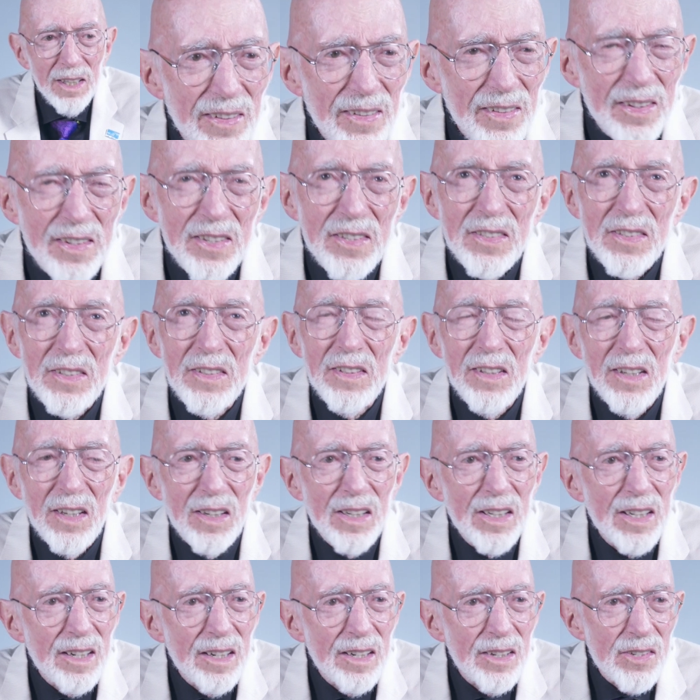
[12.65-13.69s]
The
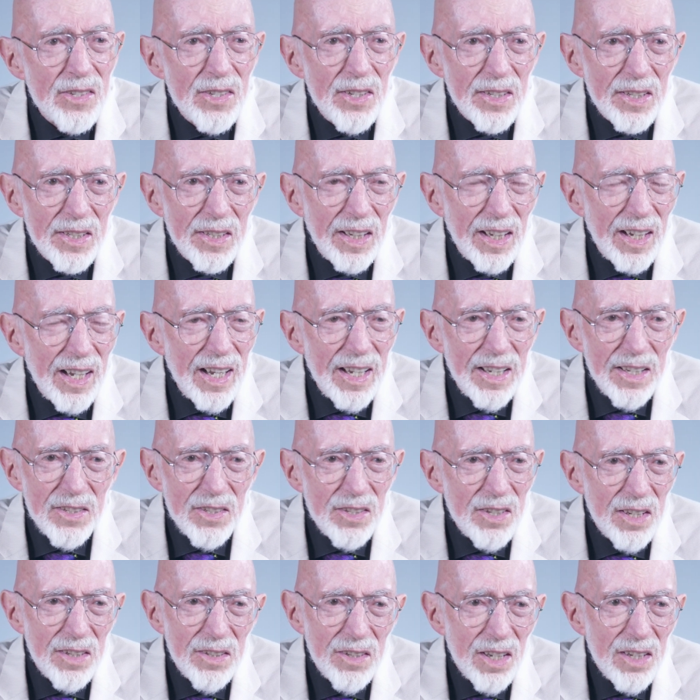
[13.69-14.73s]
stars, the
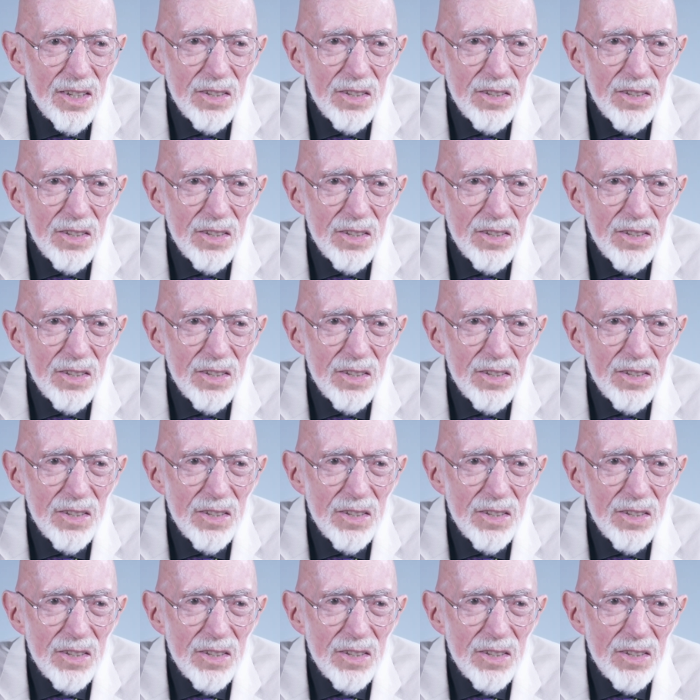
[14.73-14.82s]
skies